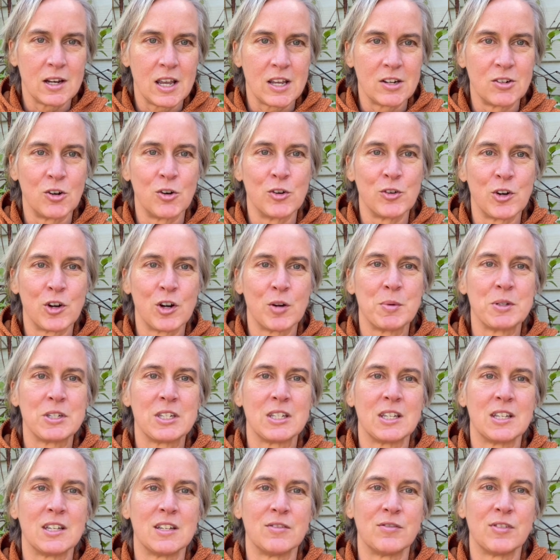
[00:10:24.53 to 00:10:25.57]

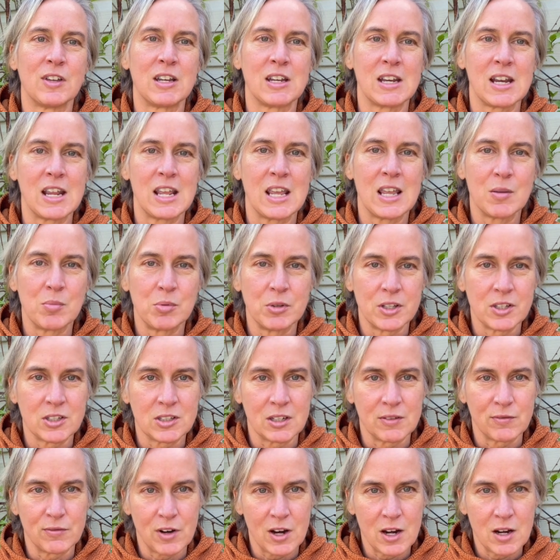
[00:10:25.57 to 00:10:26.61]
heteronormative, and ableist
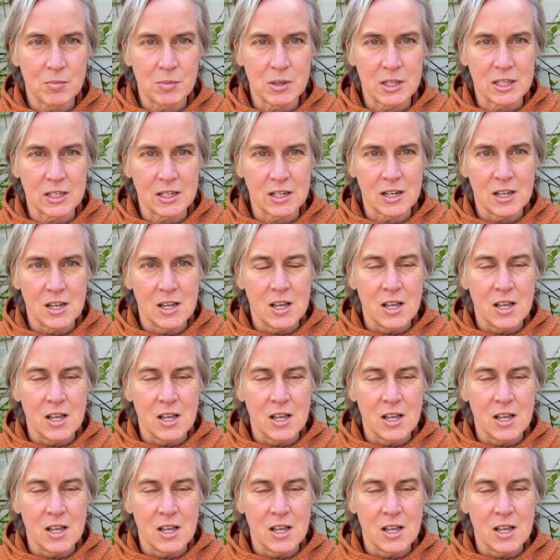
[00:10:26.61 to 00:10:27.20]
environment,